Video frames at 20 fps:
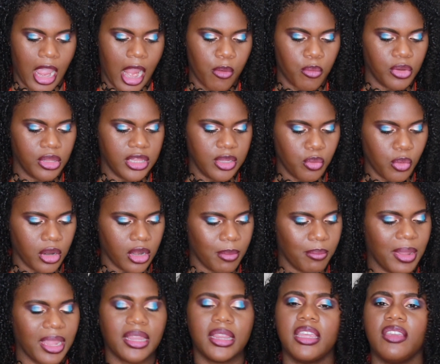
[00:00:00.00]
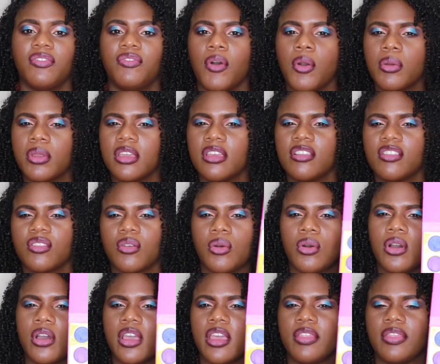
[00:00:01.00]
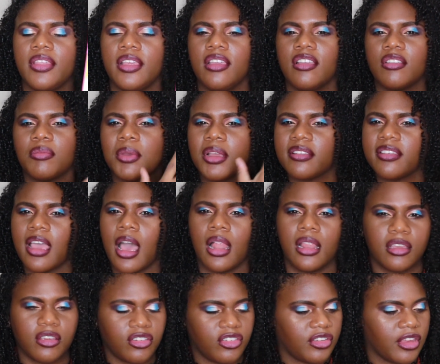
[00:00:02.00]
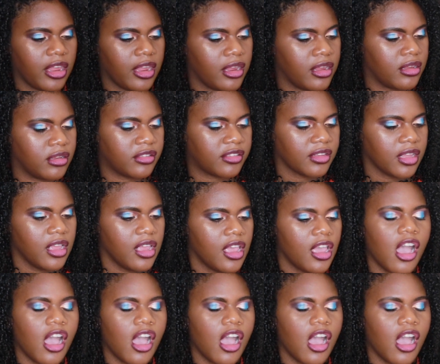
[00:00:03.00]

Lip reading: I really want to mainly focus on these metallic shades.